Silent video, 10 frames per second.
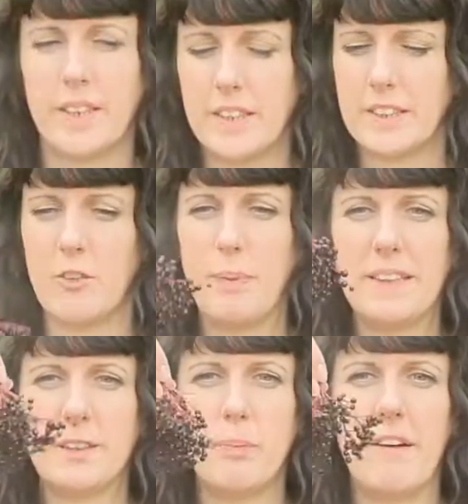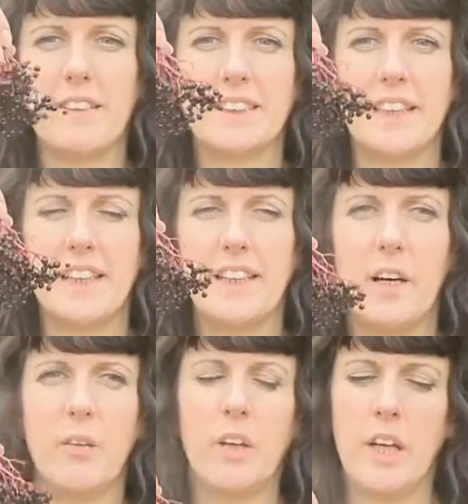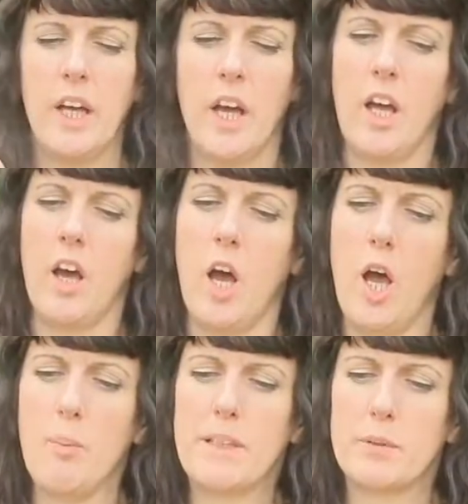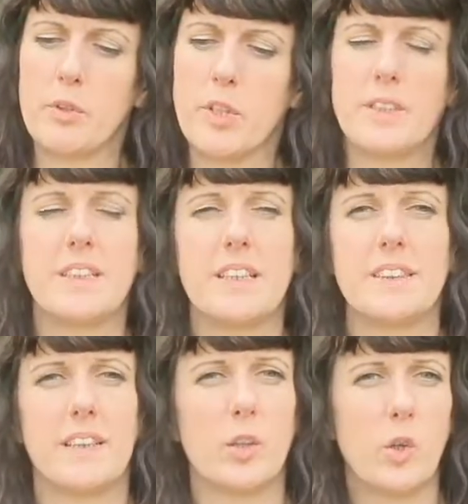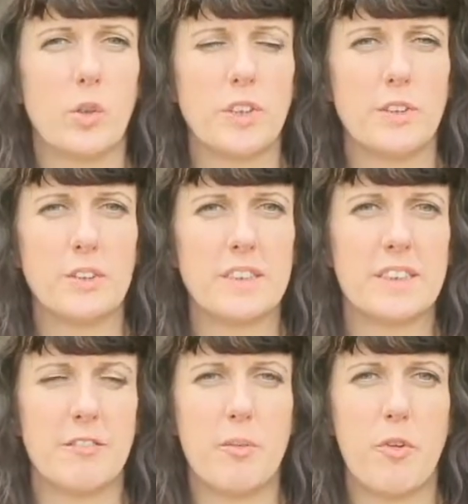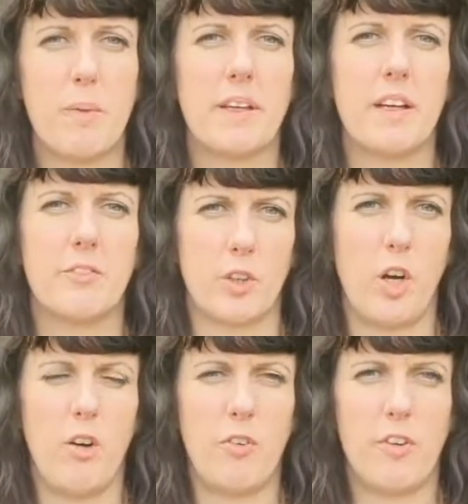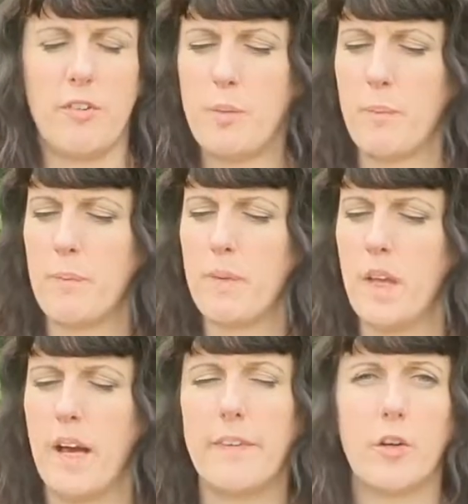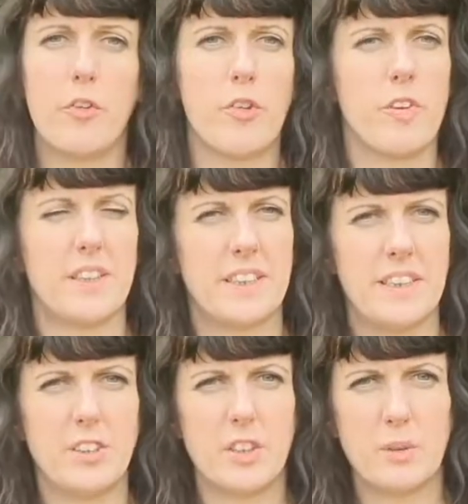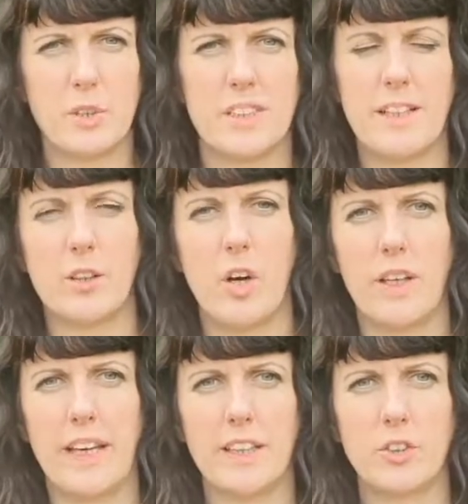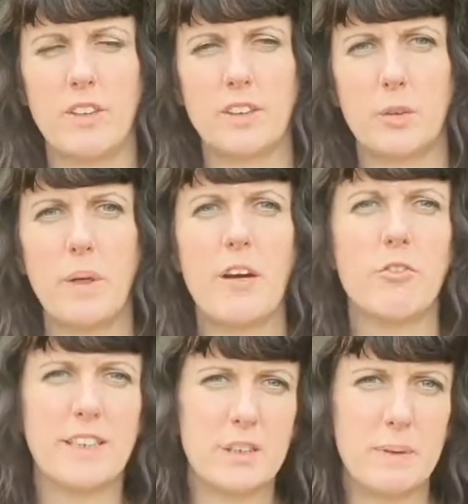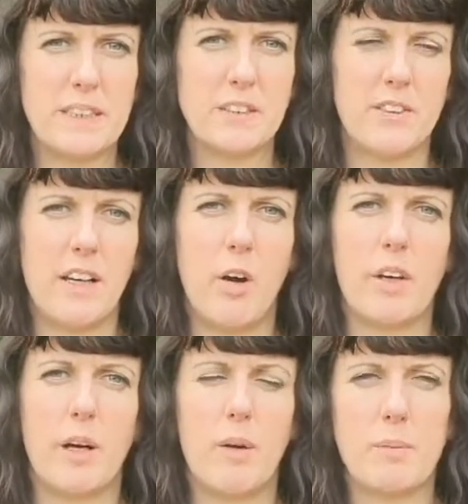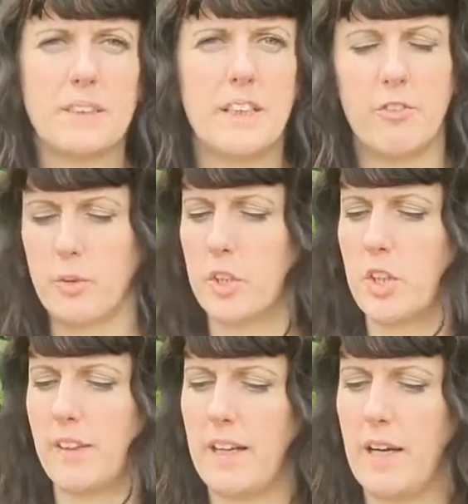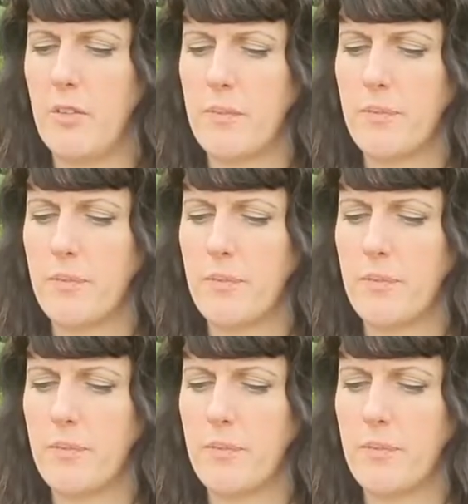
So I've picked some berries here. Now, herbalists will use these in cordials and syrups to make kind of a cough syrup. And they'll also use it in tinctures, which is an alcoholic extract. We have recipes for that on our website if you want to check that out.